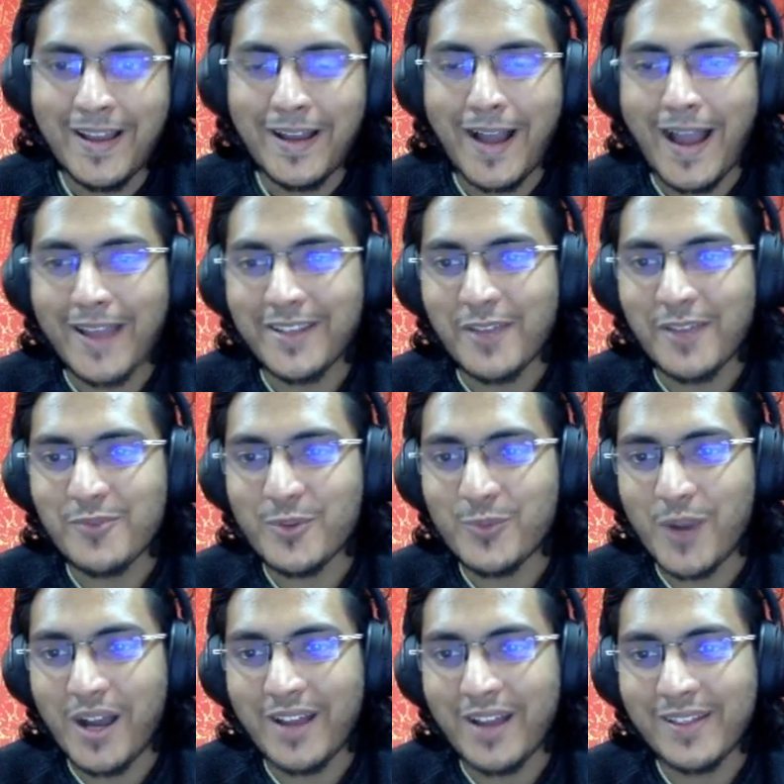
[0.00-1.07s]
Hi
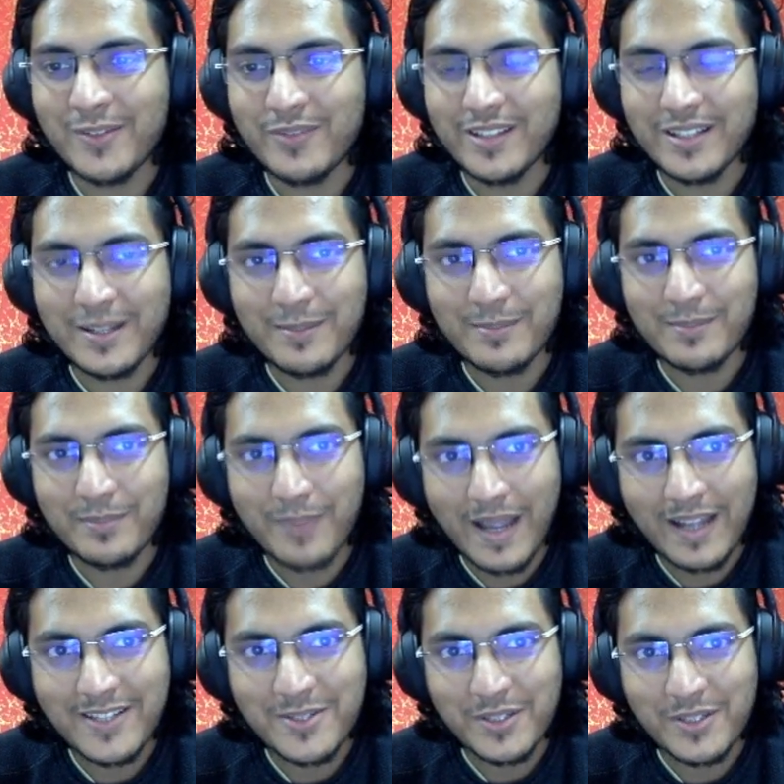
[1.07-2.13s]
everyone, welcome
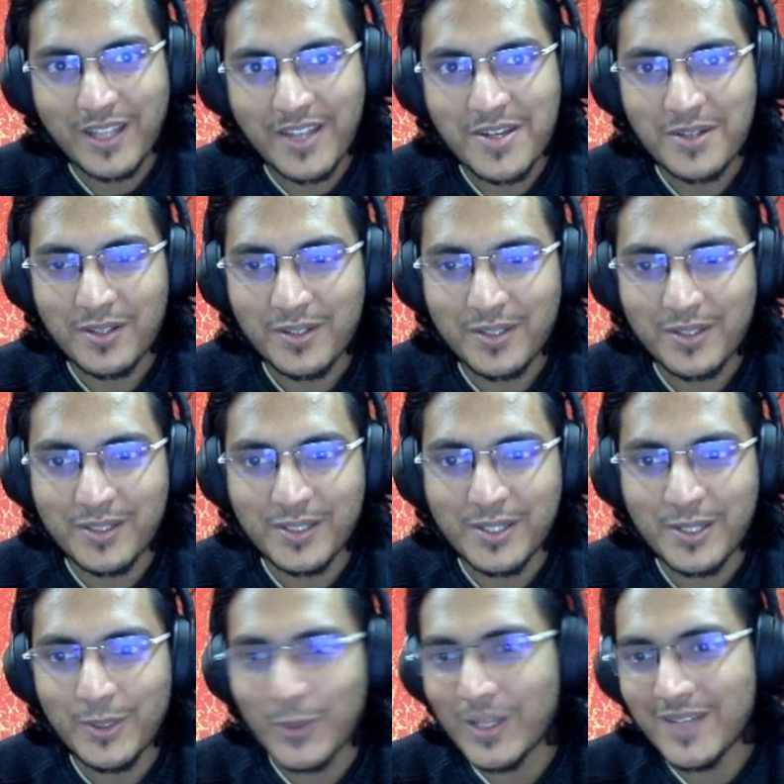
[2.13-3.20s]
back to yet another
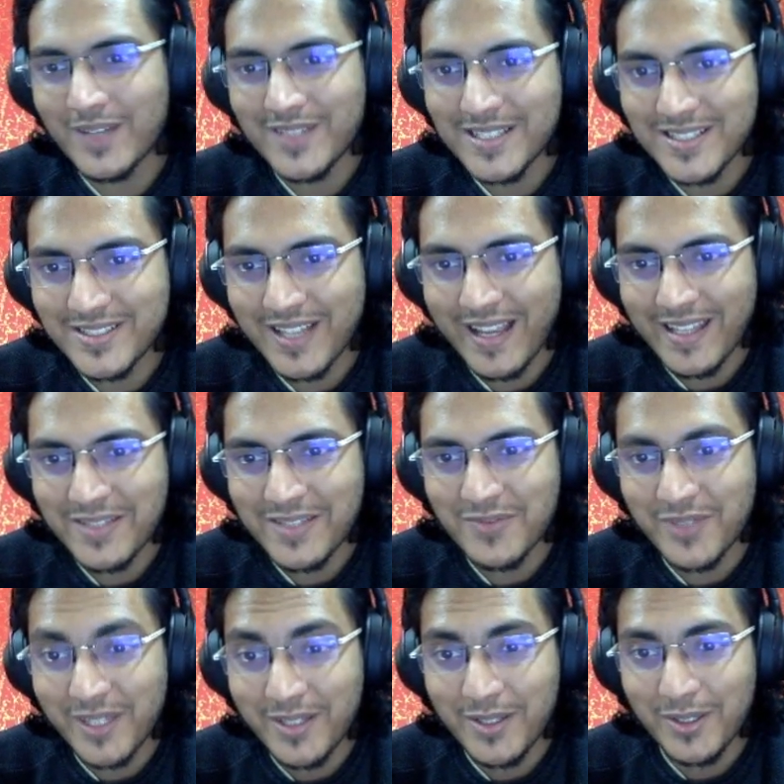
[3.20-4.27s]
low-level design
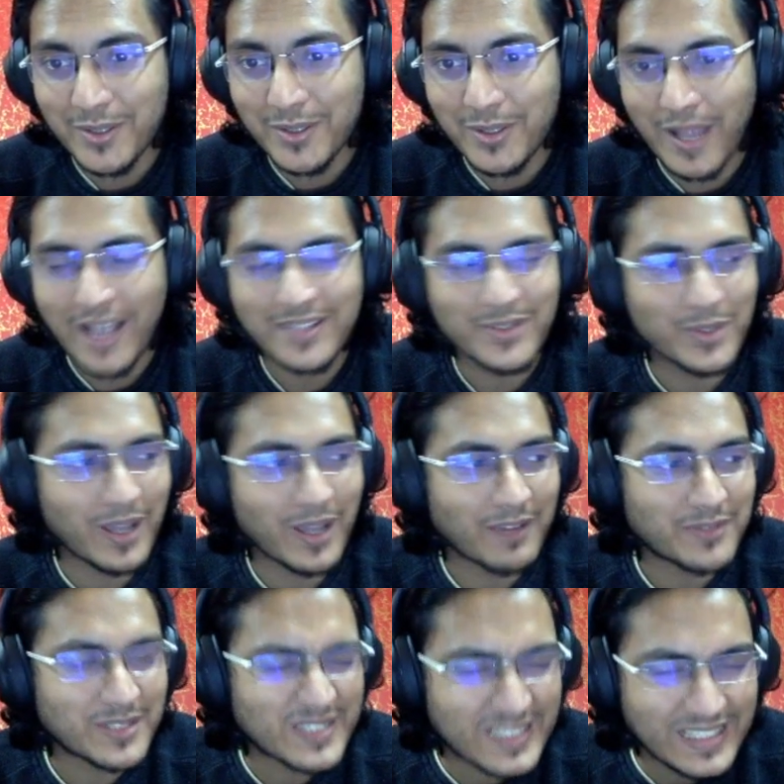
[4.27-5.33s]
video. As you
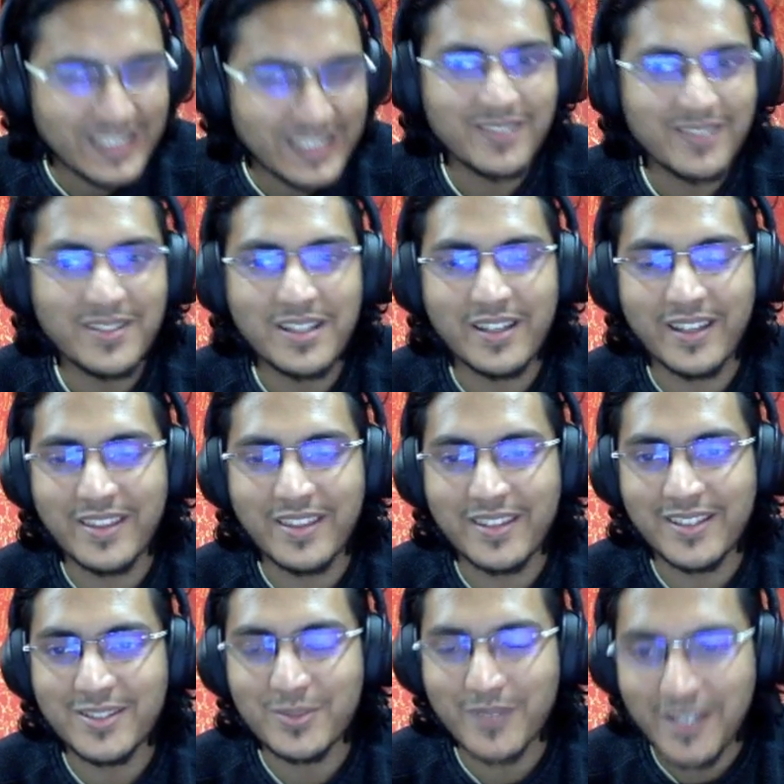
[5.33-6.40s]
have seen in
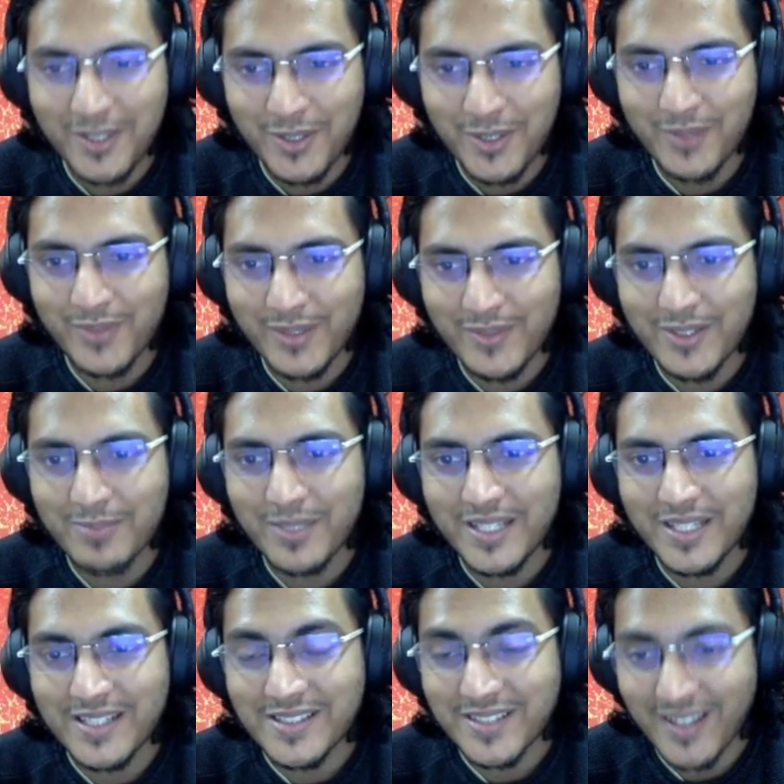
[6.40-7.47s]
this video, we will be
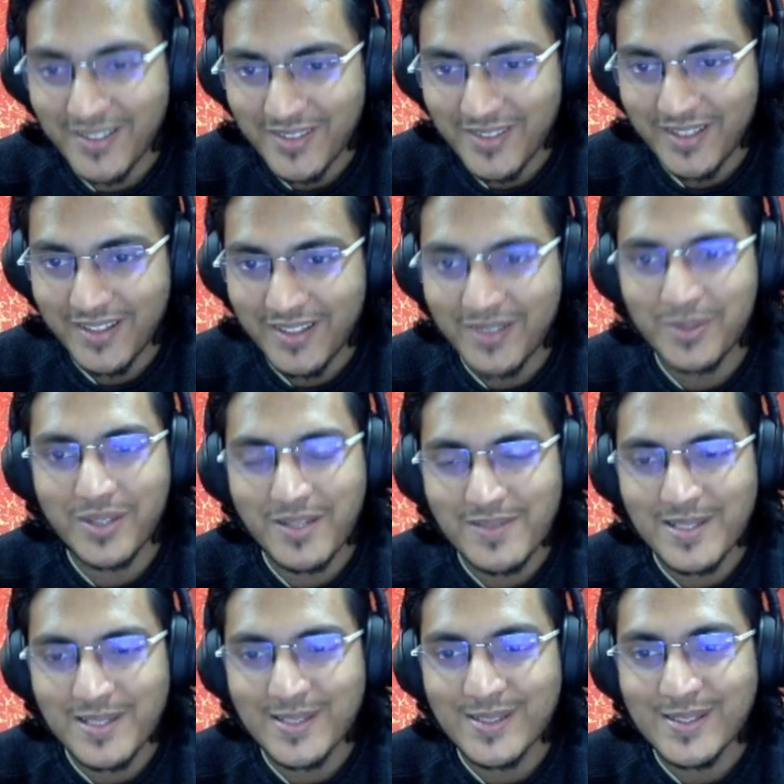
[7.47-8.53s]
discussing the
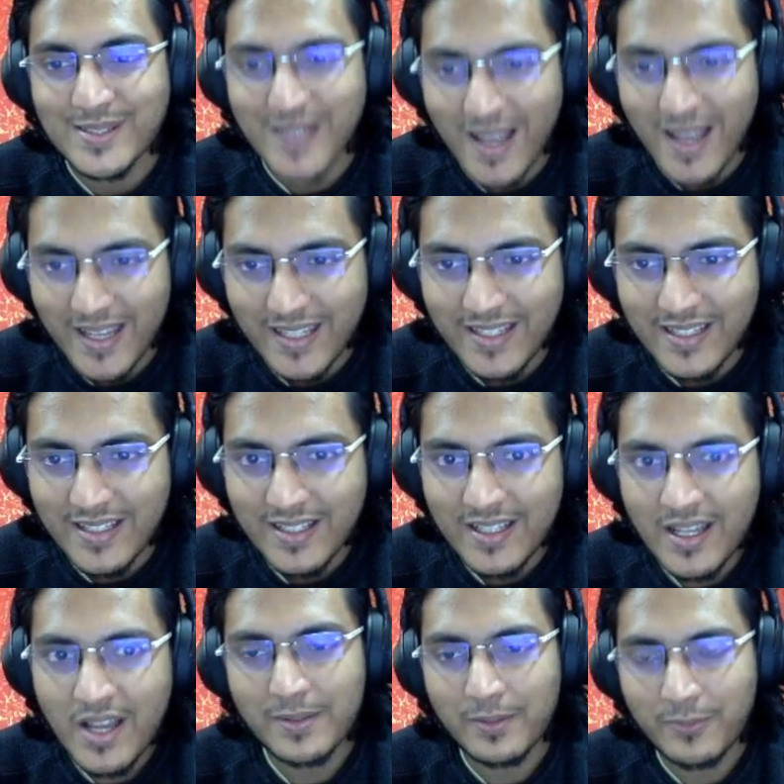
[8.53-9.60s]
low-level design
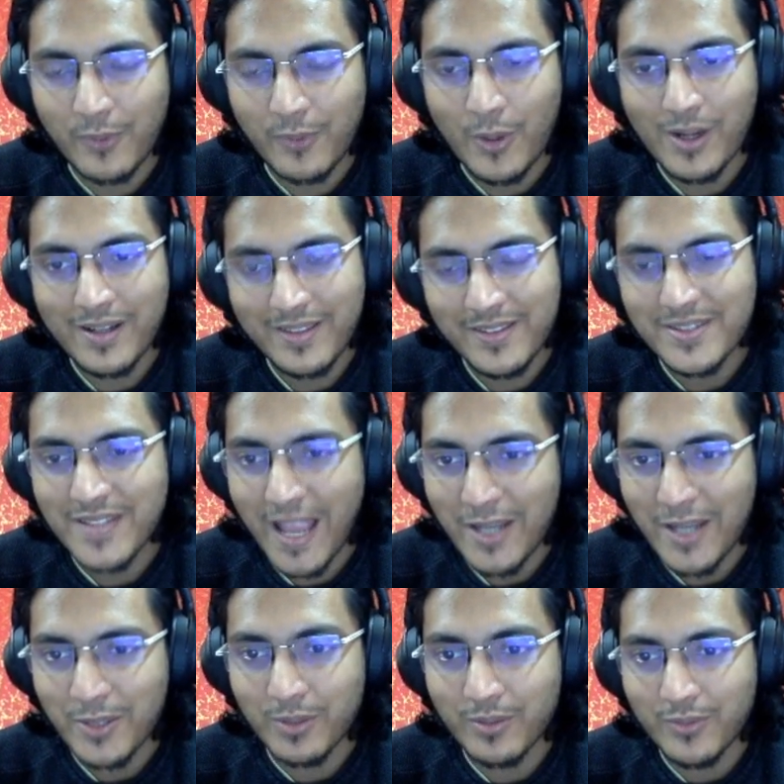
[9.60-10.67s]
for the
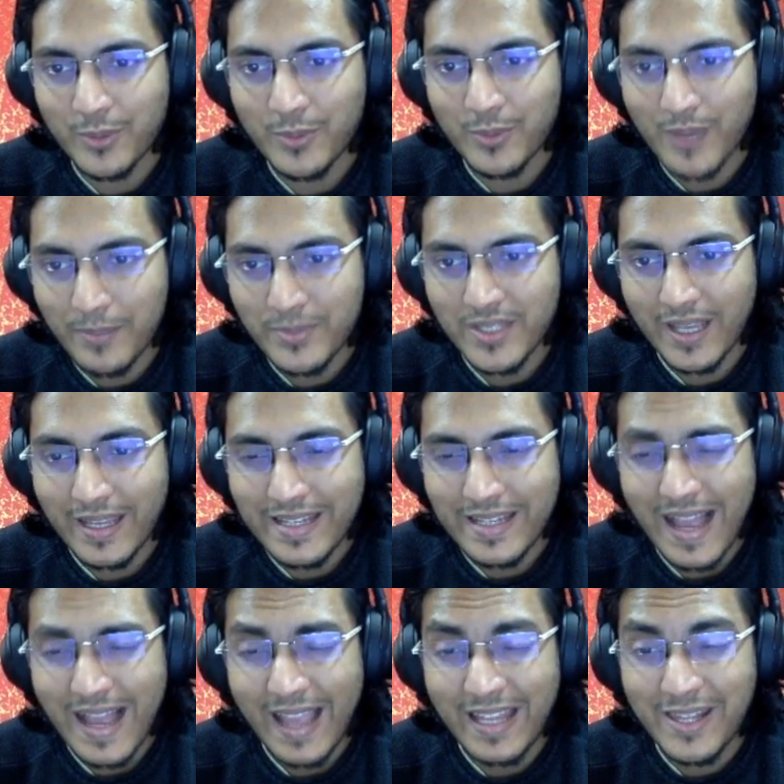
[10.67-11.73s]
Stack Overflow website.
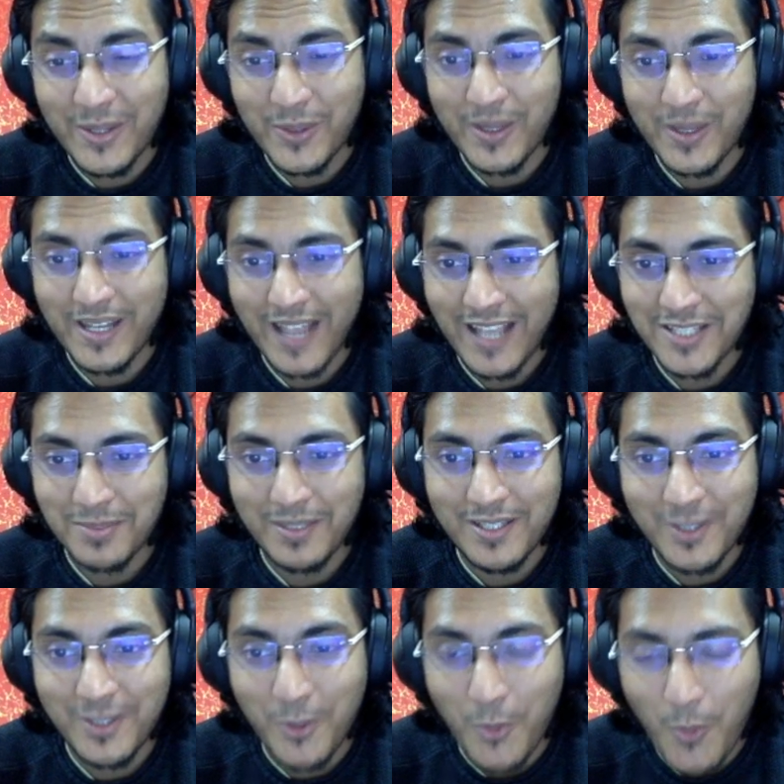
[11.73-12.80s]
I know it has
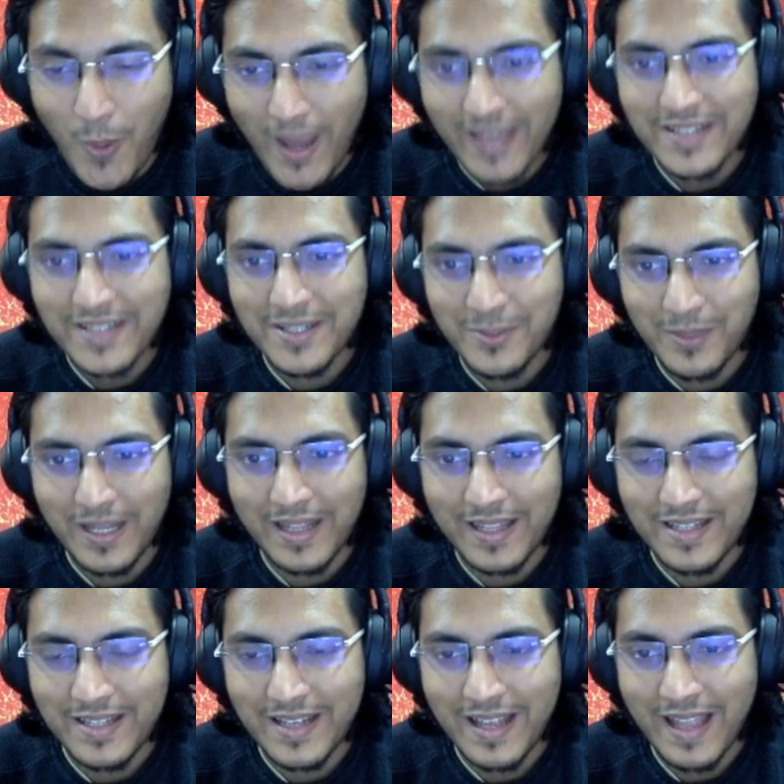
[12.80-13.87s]
been quite a while
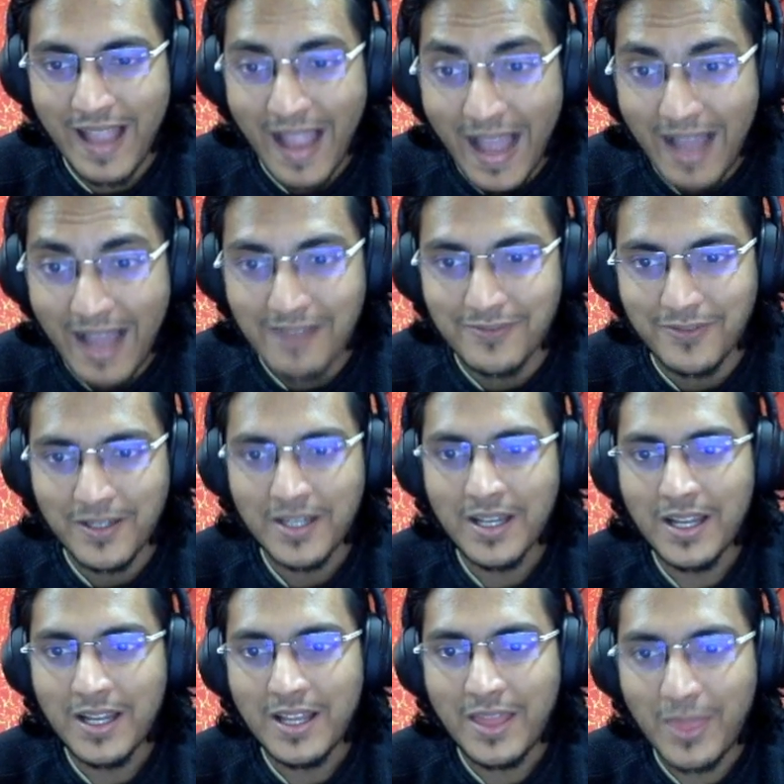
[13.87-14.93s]
that I have
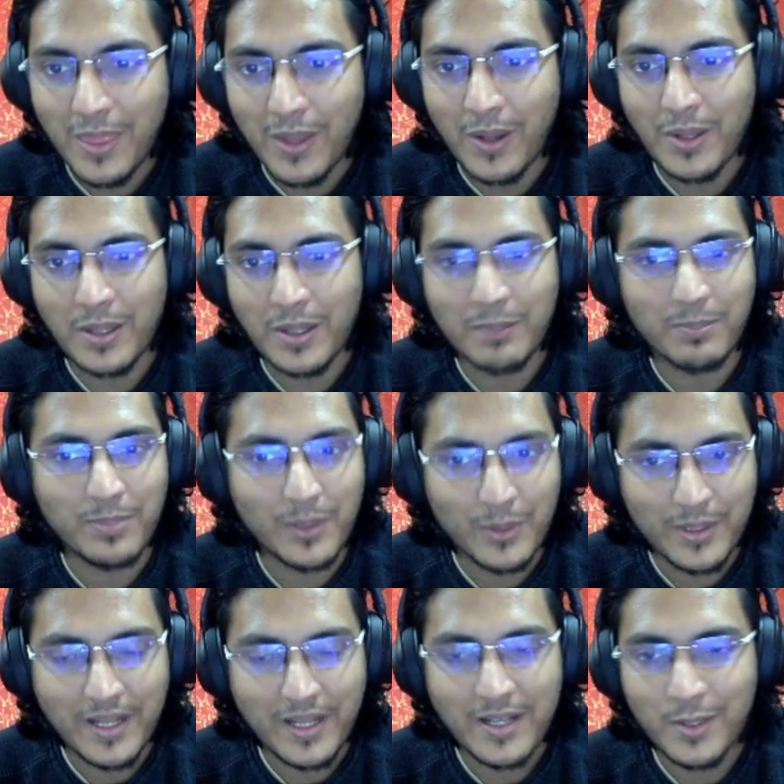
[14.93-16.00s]
not
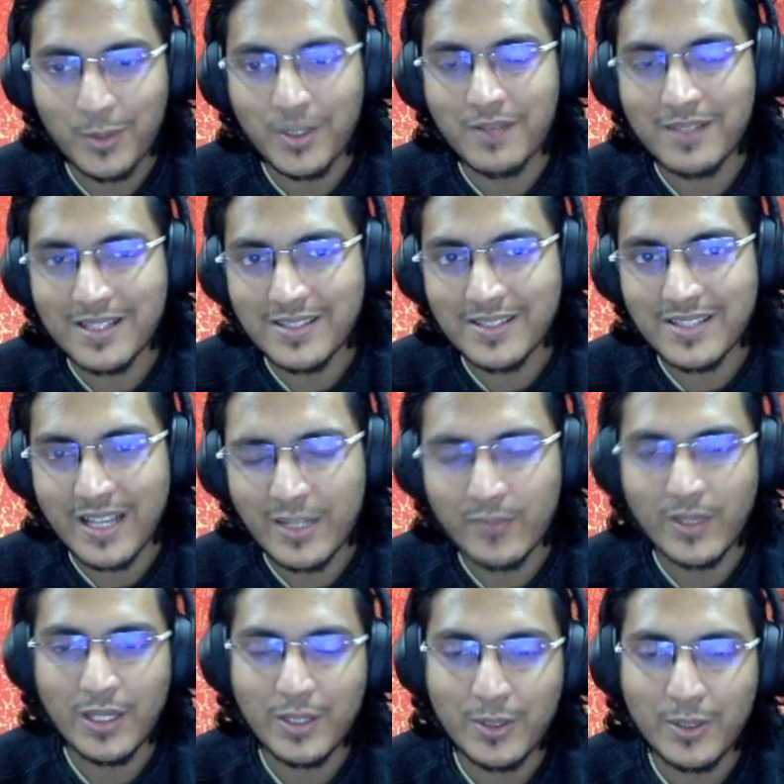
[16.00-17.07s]
uploaded a low-level design
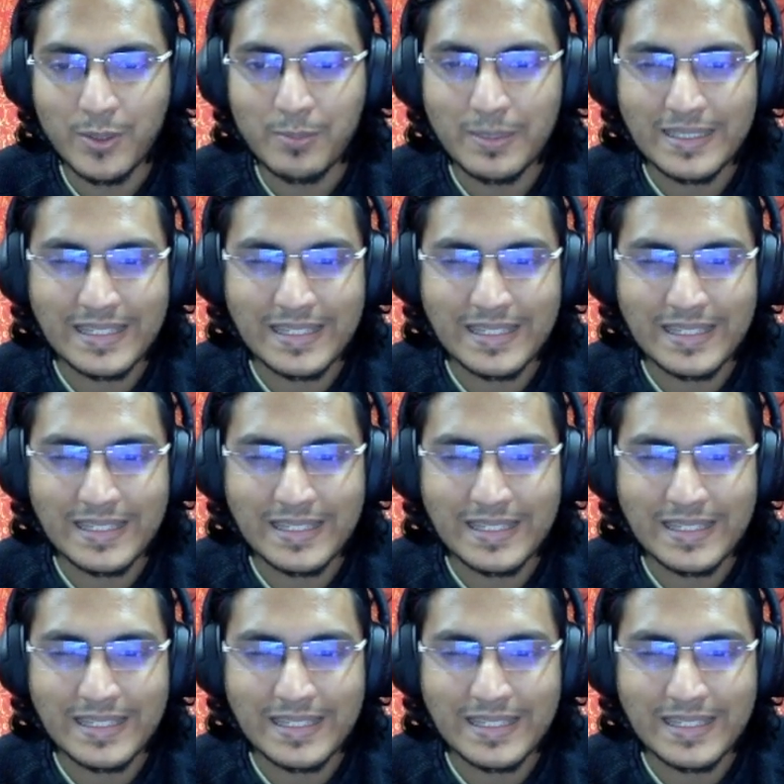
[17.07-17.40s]
video, but